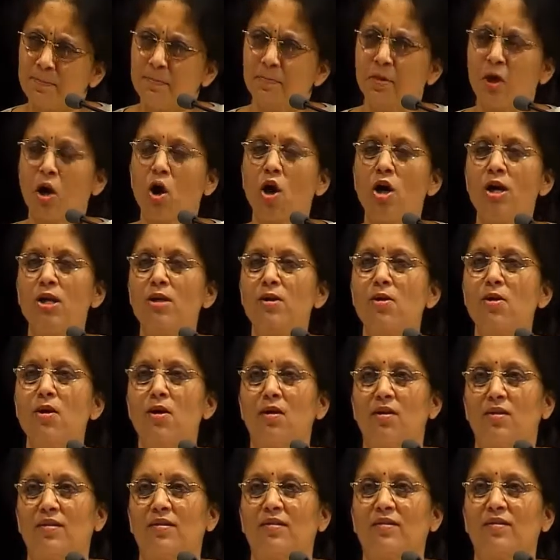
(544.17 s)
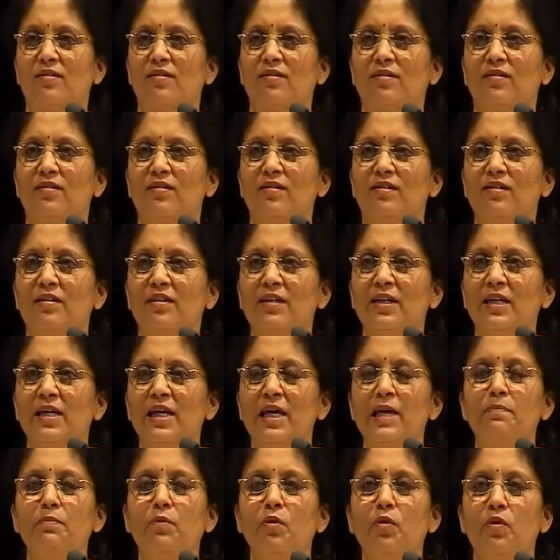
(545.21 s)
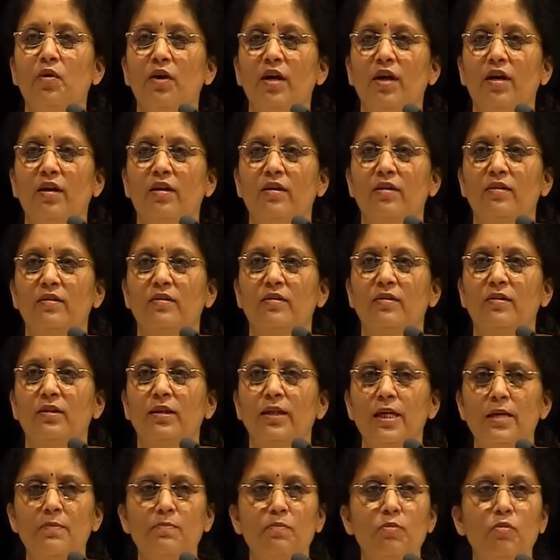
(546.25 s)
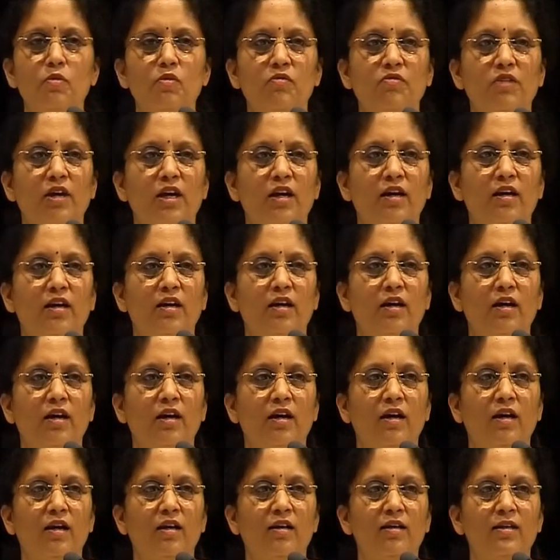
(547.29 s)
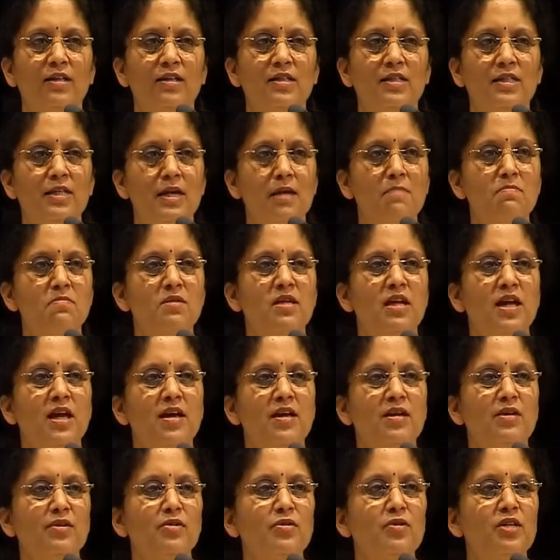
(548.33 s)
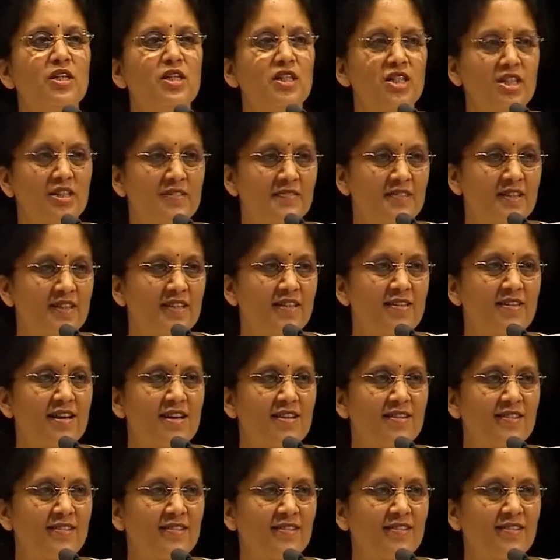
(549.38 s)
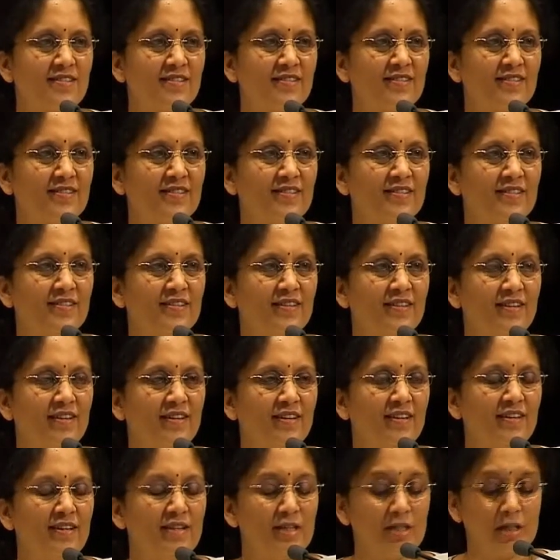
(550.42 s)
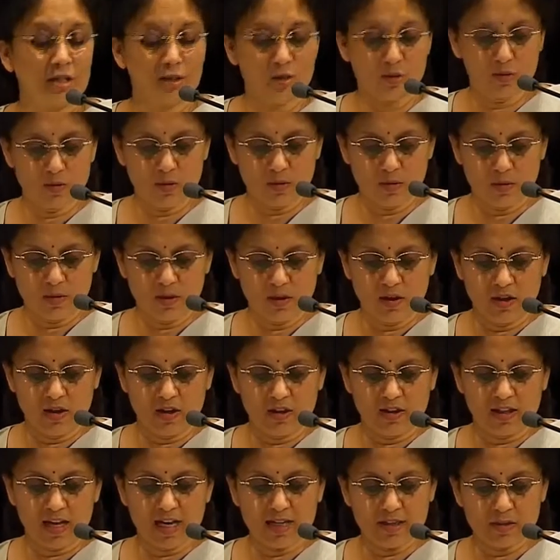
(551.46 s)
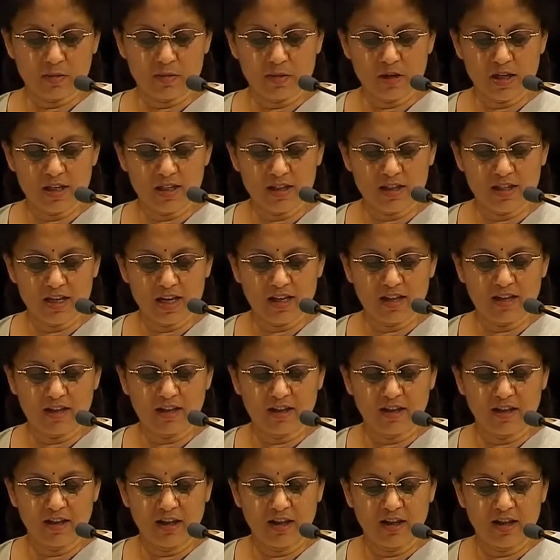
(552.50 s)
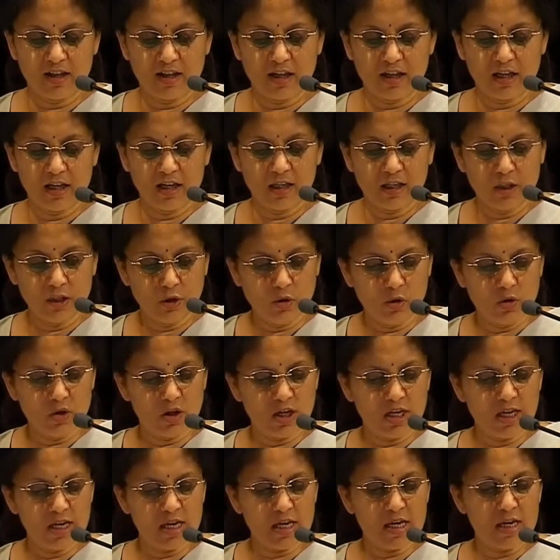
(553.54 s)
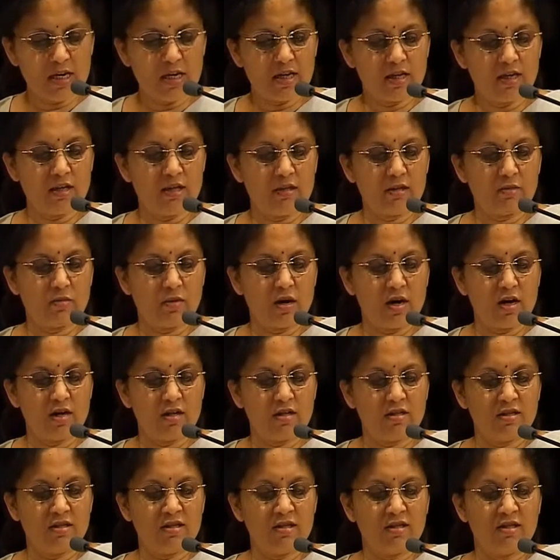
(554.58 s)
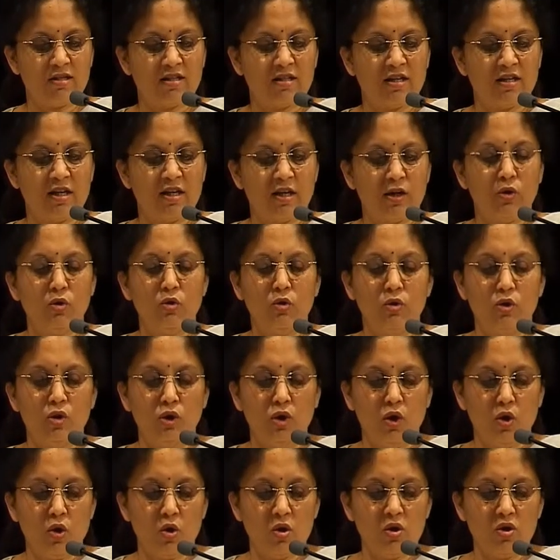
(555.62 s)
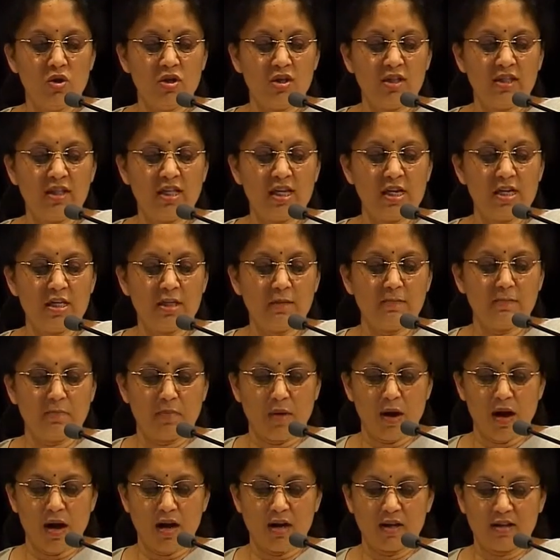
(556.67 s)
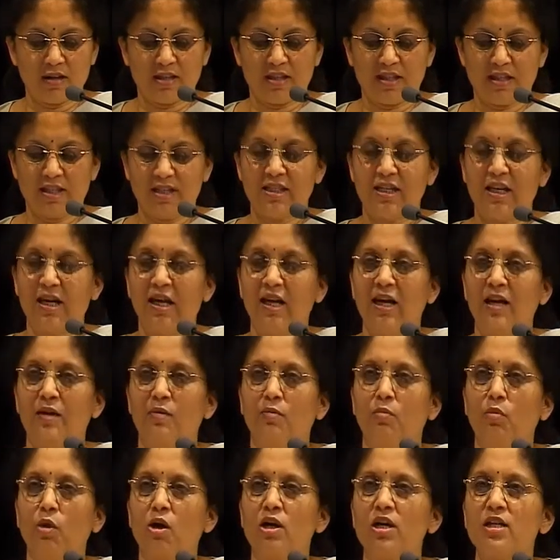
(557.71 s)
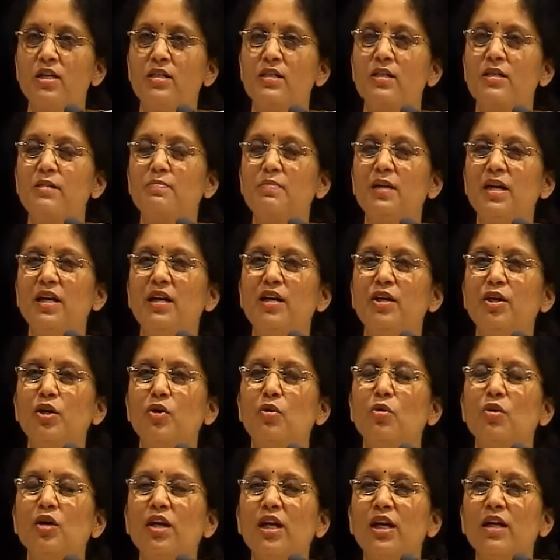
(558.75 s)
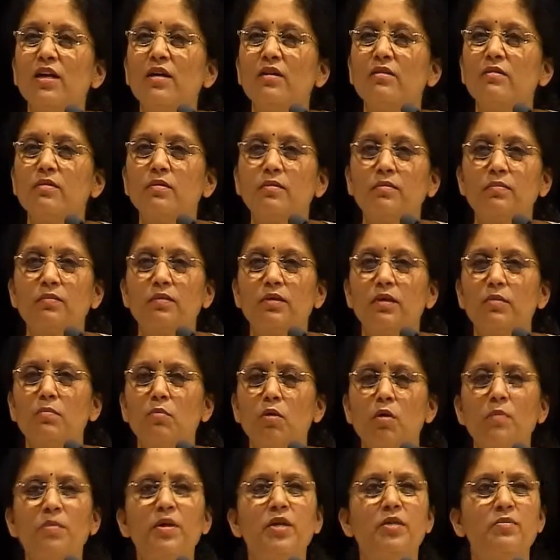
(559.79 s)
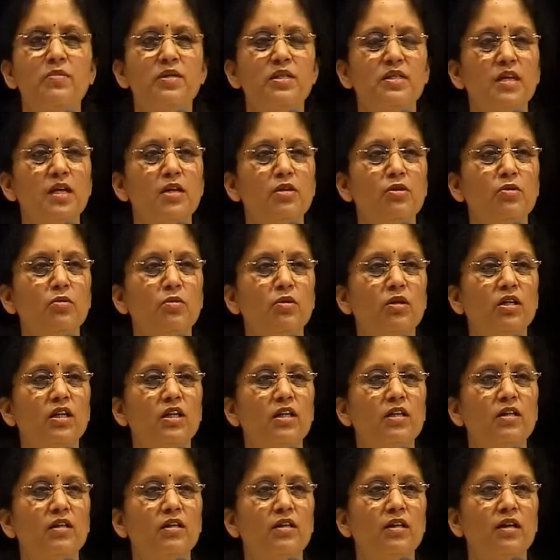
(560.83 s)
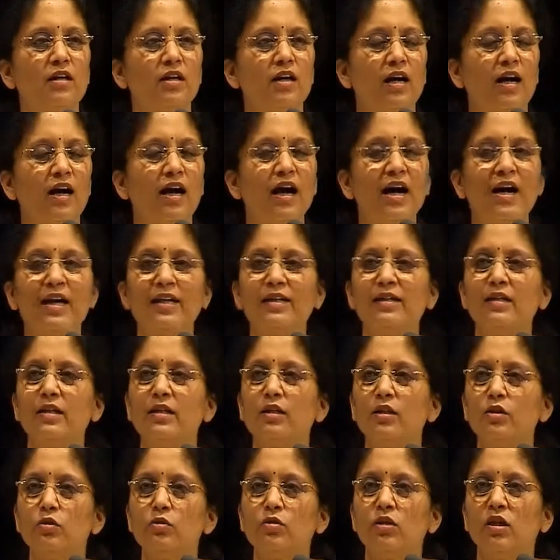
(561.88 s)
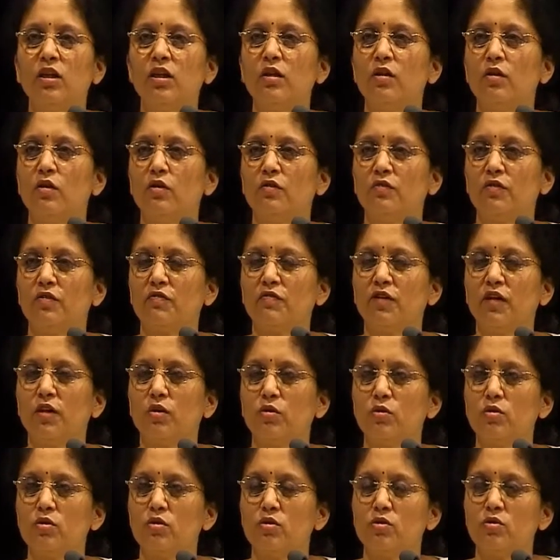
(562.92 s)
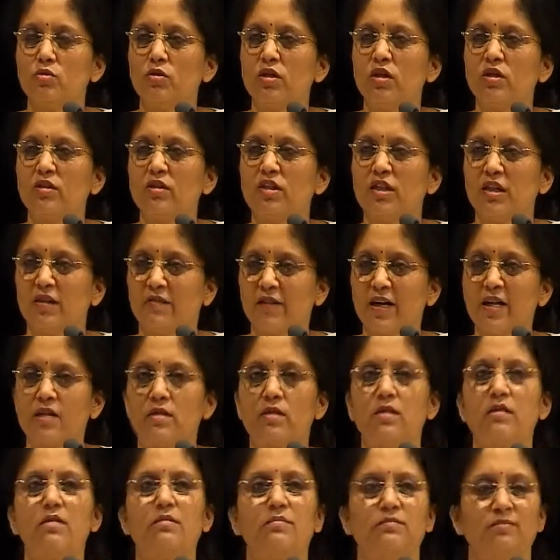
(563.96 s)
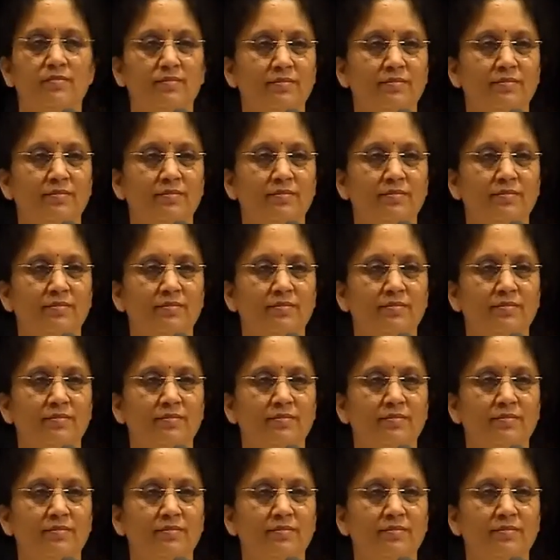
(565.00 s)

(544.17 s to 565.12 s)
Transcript: Plod along. Keep going, keep moving. Someday you'll achieve success. So that's what he's saying here. A yogi is one who knows these paths. What does it mean? A yogi is, the moment we say yogi, either you think of a fellow who's doing shavasana